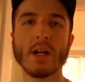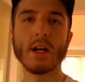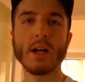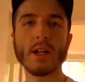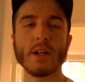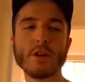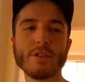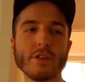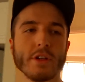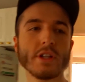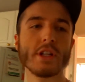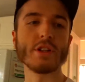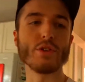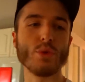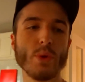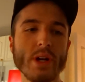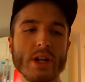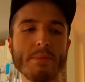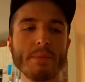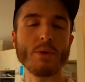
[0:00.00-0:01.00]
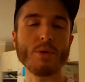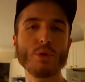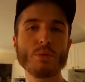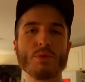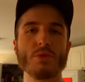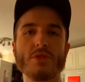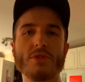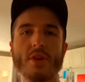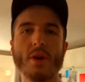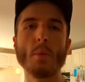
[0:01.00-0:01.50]
I know I've got another 20 in my room
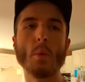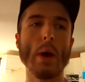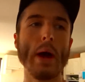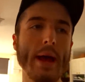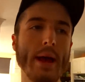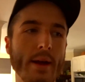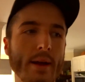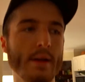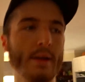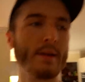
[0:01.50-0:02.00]
somewhere.